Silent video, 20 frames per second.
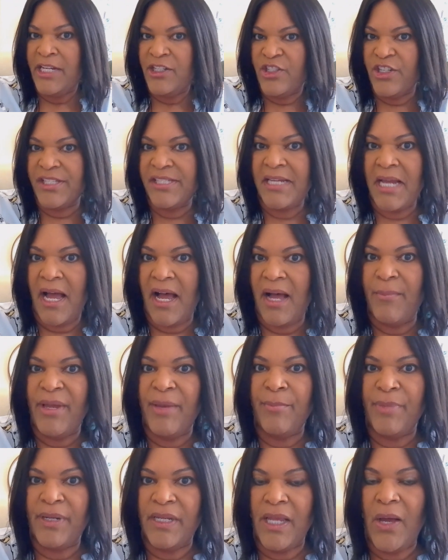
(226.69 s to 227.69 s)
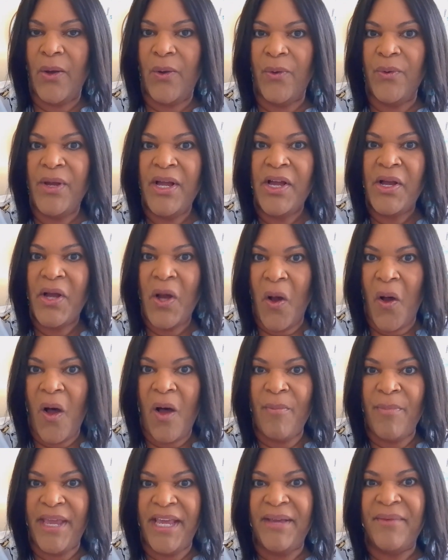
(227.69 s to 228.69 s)
Just comment below,
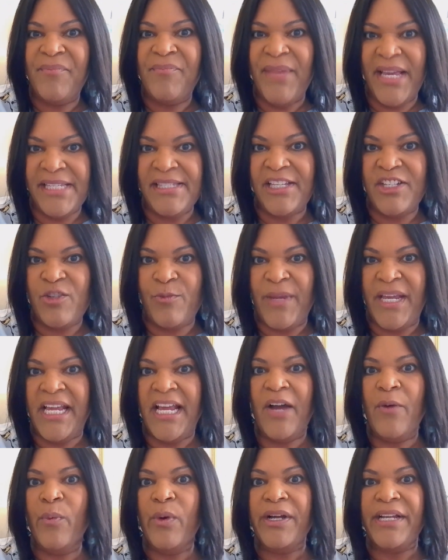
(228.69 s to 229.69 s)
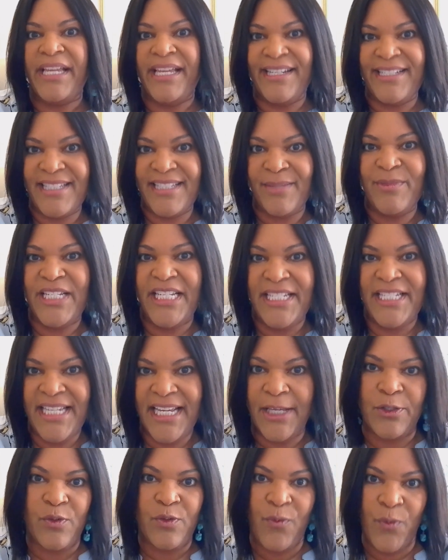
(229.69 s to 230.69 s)
call me, message me, and we'll get some
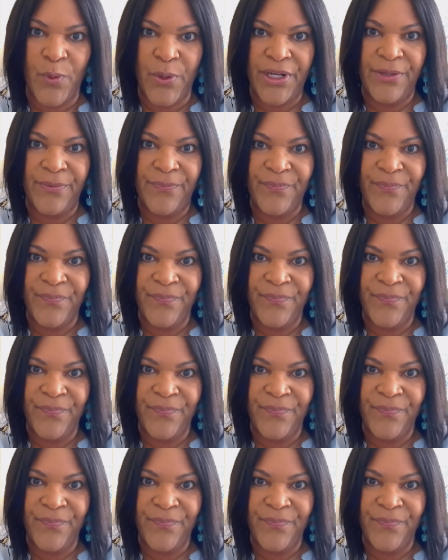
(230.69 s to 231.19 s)
details for you.